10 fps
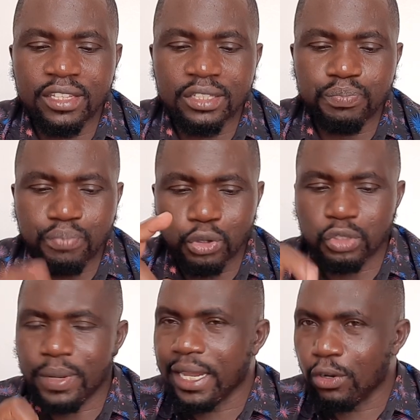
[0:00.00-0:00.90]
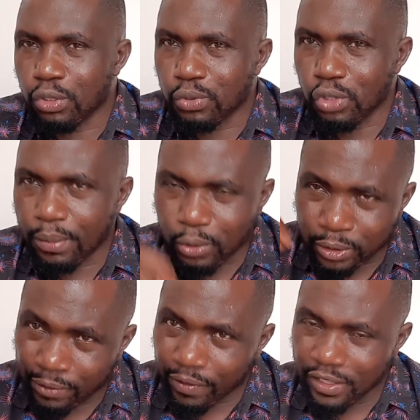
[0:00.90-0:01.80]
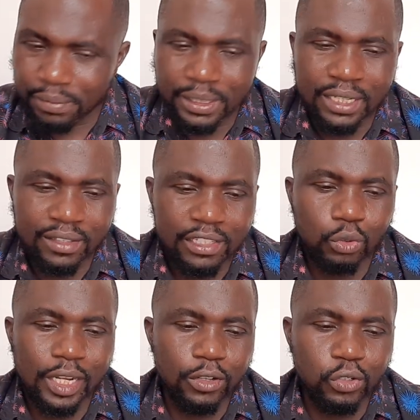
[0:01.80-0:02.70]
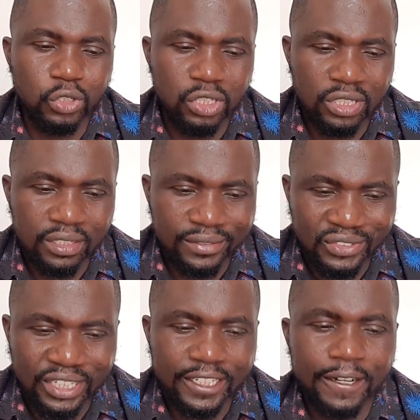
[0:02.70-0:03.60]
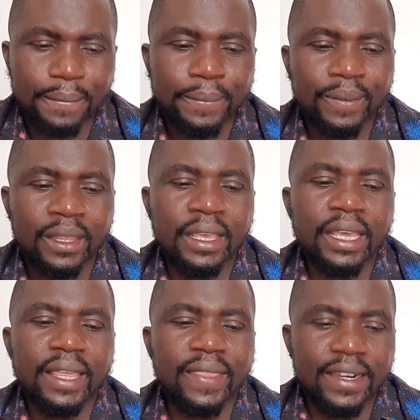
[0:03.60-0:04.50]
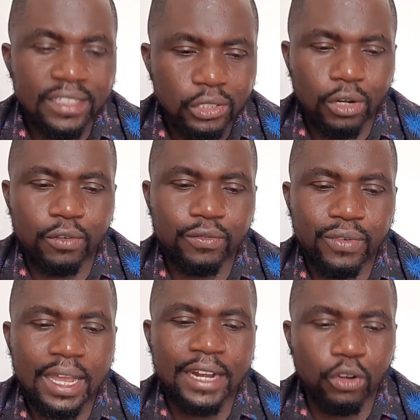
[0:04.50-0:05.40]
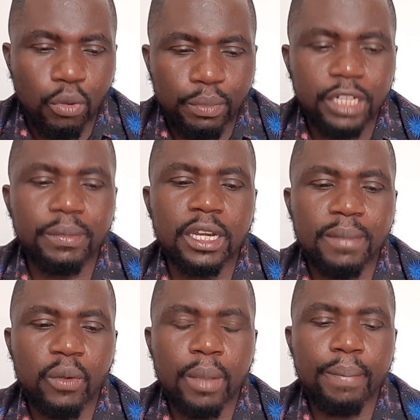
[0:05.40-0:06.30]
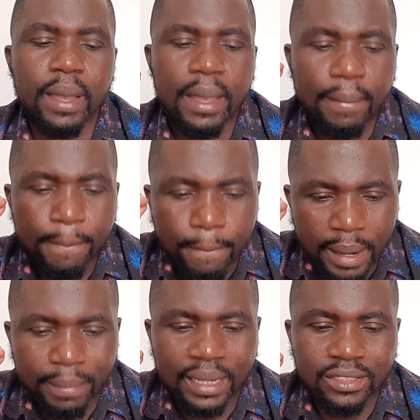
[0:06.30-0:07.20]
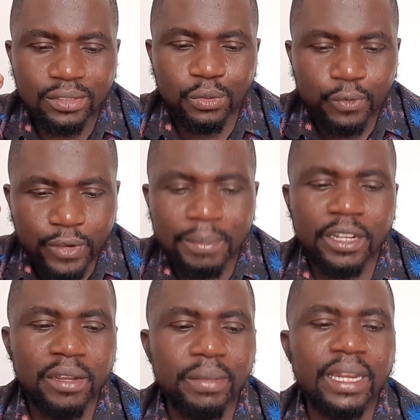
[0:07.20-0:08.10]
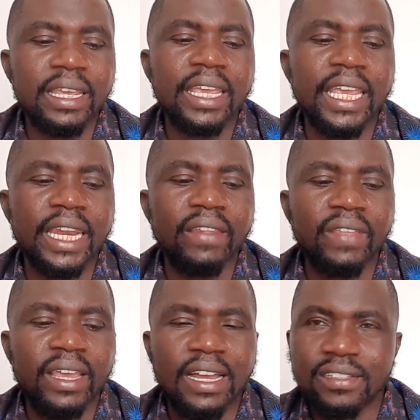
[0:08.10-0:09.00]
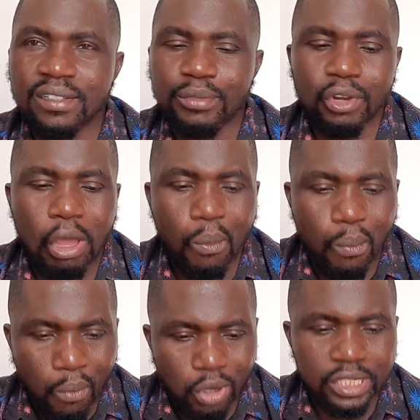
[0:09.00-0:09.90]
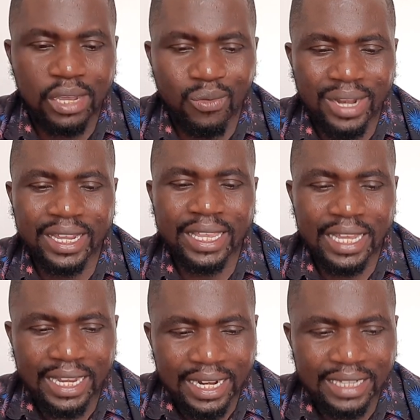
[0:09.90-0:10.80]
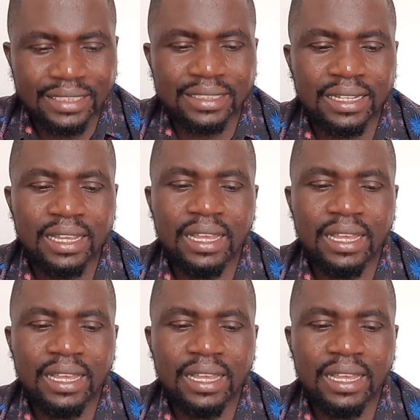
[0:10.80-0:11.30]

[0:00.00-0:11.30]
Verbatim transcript: this post by Kalonzo Musyoka, because after this meeting, this is what Kalonzo stated: the resolve and commitment by Wiper members to firmly remain in the Azimio la Umoja, One Kenya Alliance,